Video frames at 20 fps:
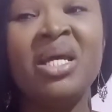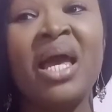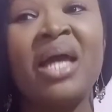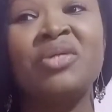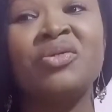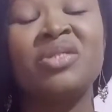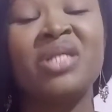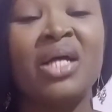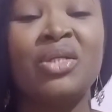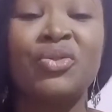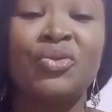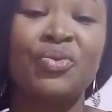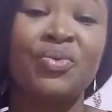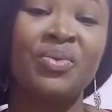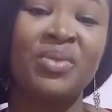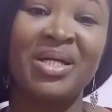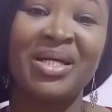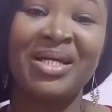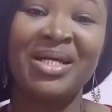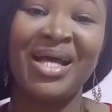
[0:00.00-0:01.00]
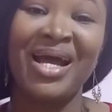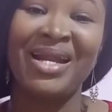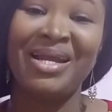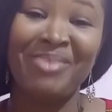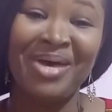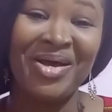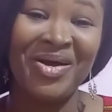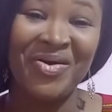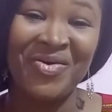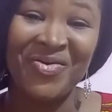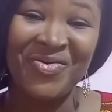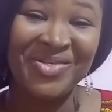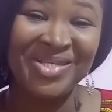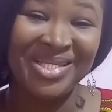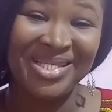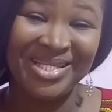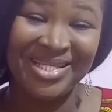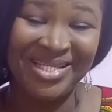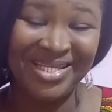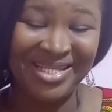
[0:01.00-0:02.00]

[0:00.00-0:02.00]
I just had to carry my cross.